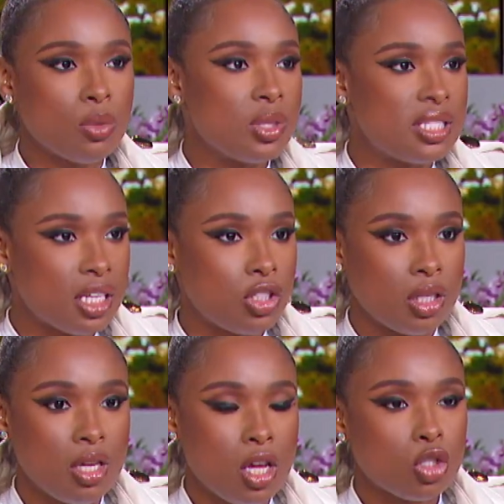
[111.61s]
year was such
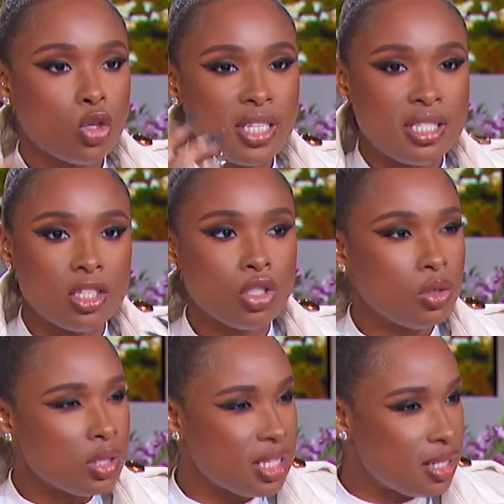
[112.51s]
a
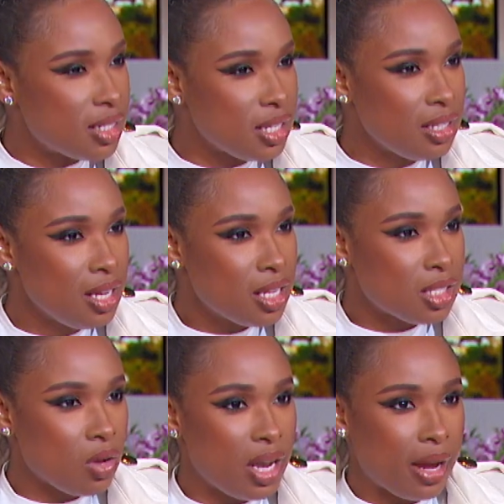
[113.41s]
transitional season,
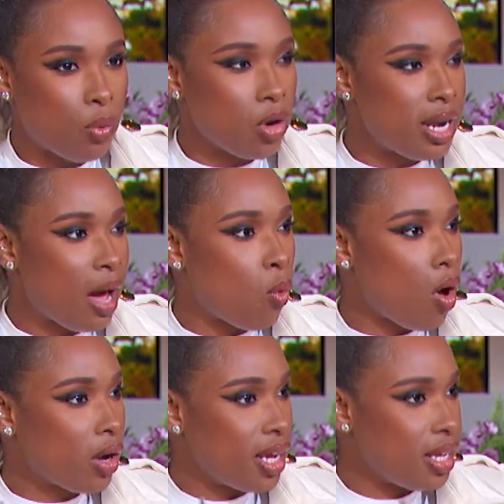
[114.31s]
so, like, we're now
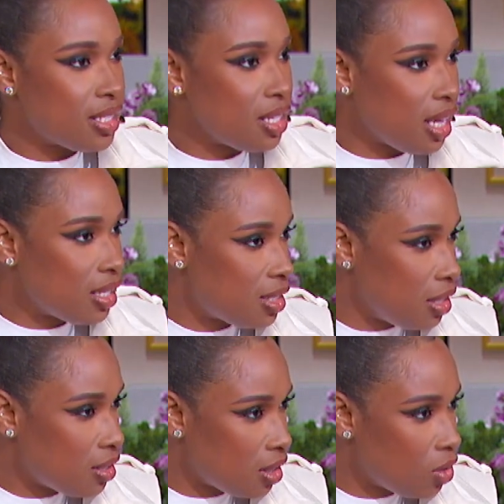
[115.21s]
walking into that
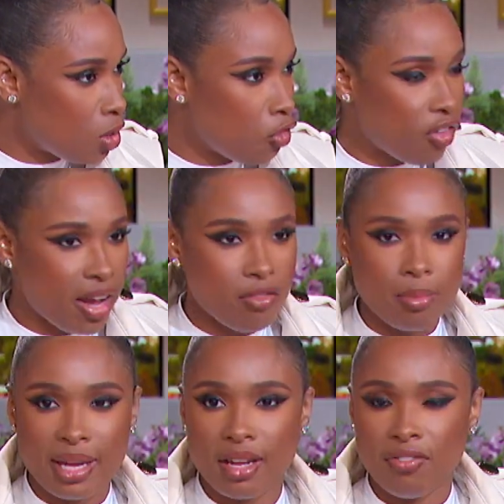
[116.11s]
season. You know, for
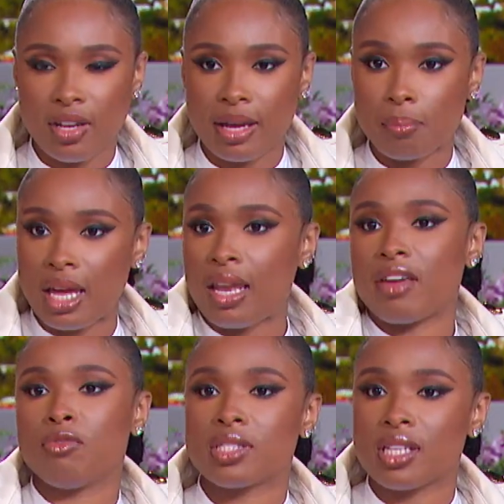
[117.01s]
everybody, I feel like my
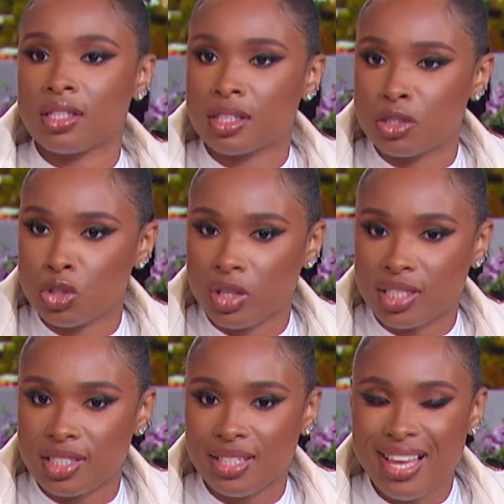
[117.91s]
life was under
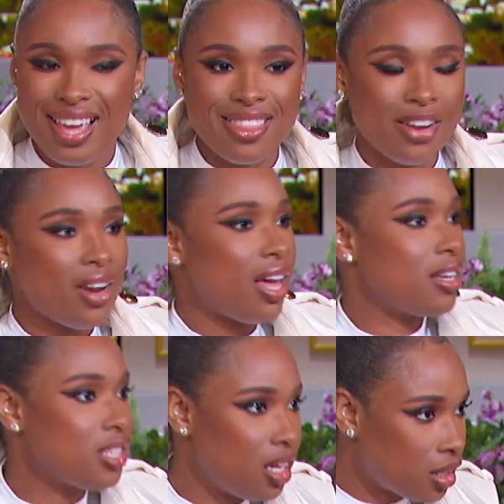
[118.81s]
construction. Their
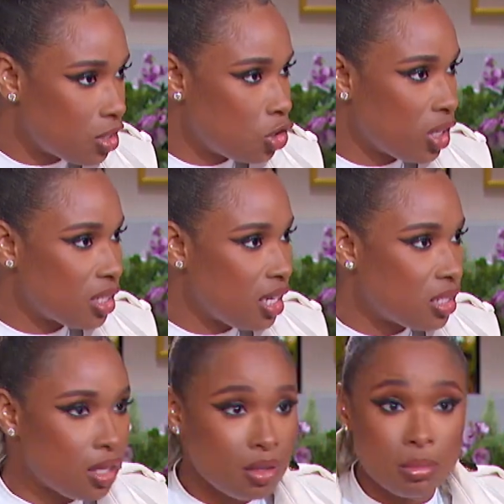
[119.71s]
lives are under construction. I
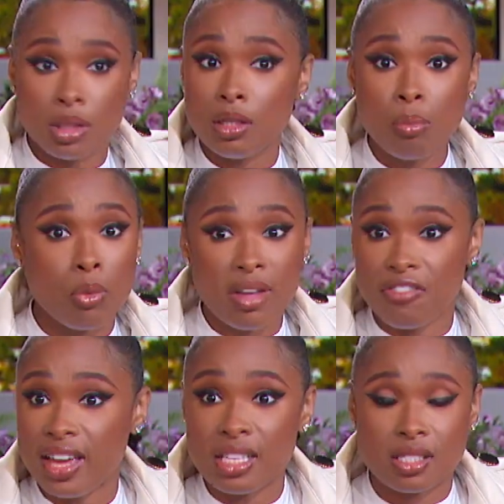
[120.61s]
told them the little boy
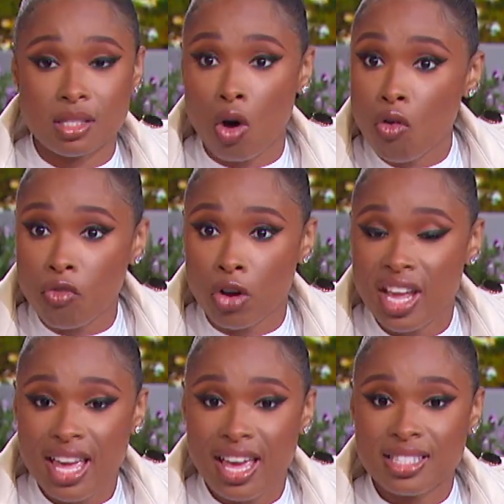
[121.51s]
phase is over,
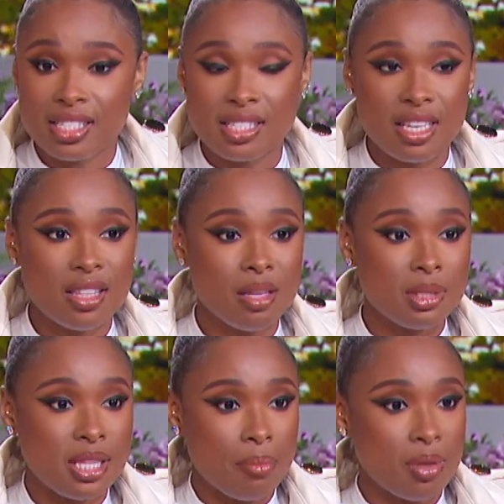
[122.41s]
and to see them step